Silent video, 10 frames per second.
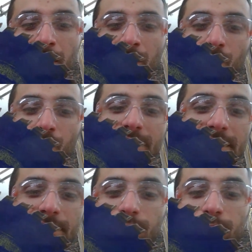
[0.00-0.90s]
Once a
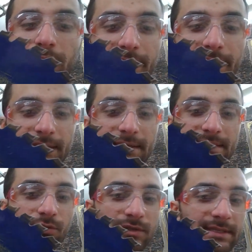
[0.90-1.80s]
blade like this
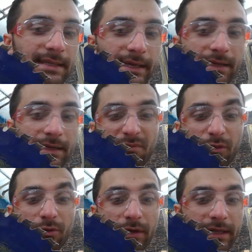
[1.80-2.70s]
loses like
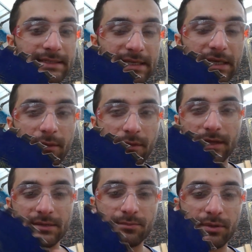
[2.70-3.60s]
3 teeth,
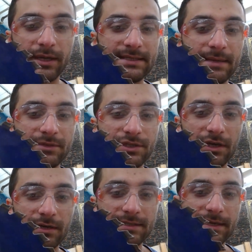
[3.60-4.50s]
it's probably time to
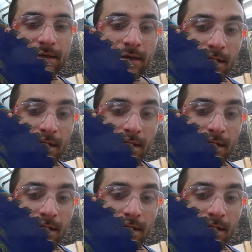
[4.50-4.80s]
toss it.